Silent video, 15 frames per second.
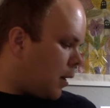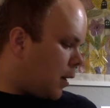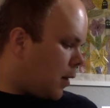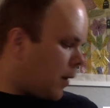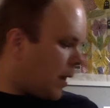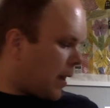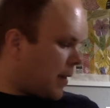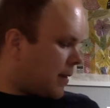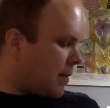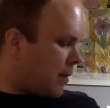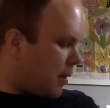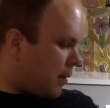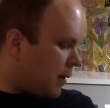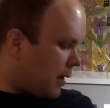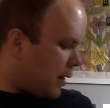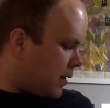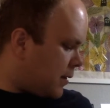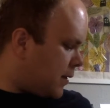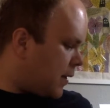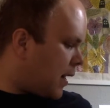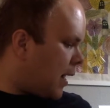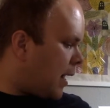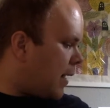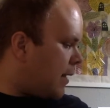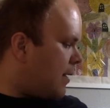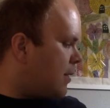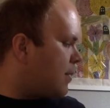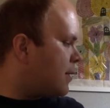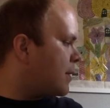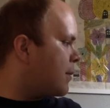Okay, some other records. Uh,
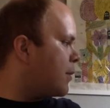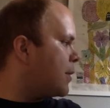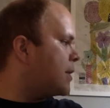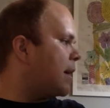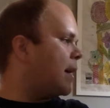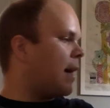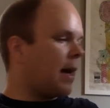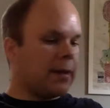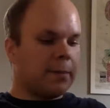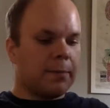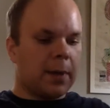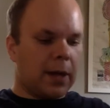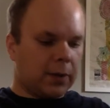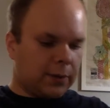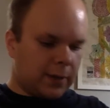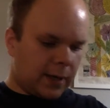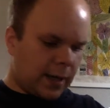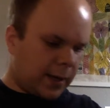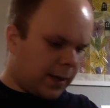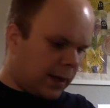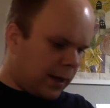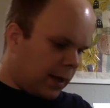these are some ones I got in the mail today.